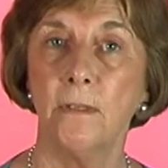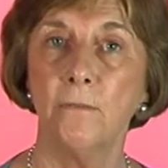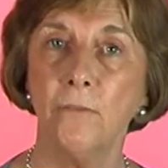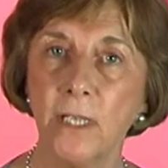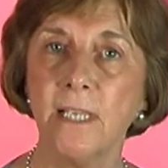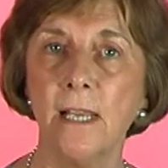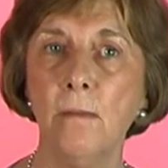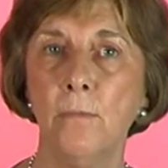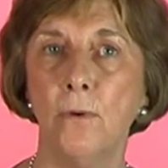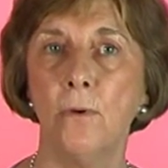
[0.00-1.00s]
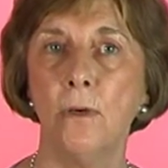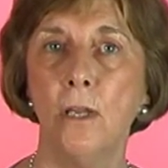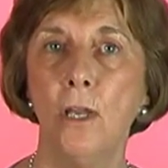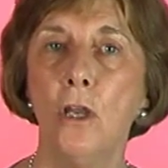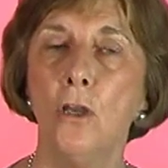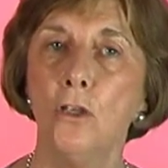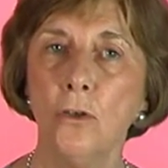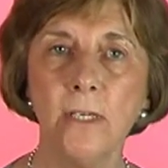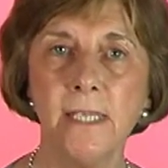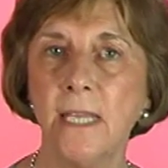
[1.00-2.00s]
For example,
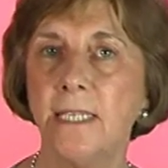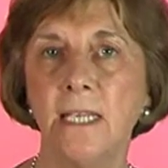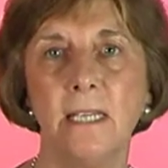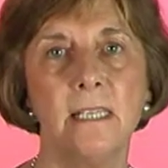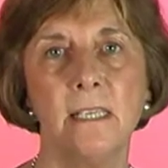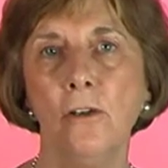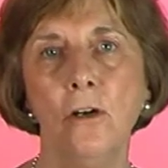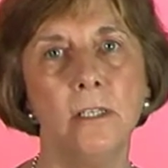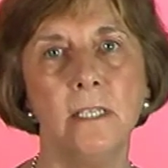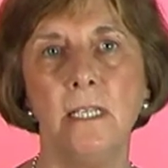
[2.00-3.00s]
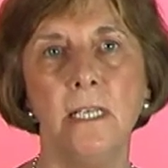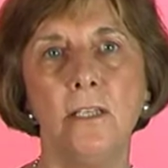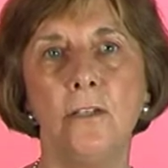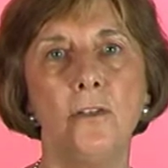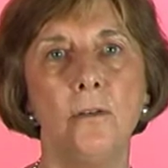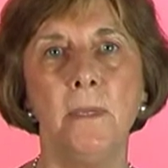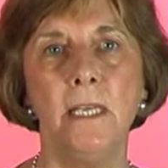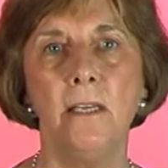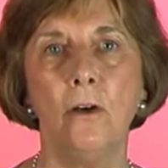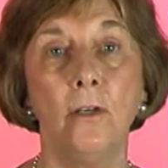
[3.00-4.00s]
your setting does not need to
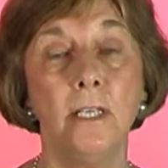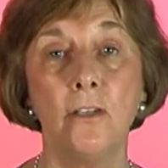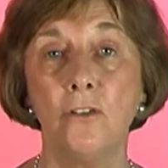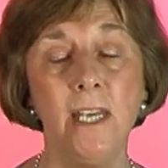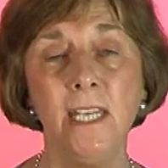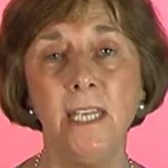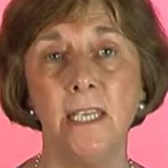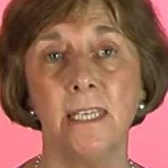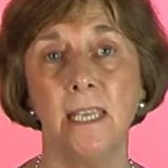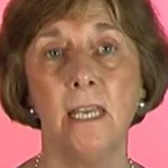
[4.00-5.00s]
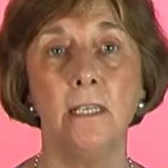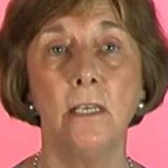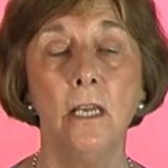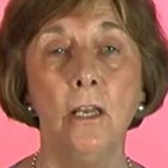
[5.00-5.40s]
be on a trading estate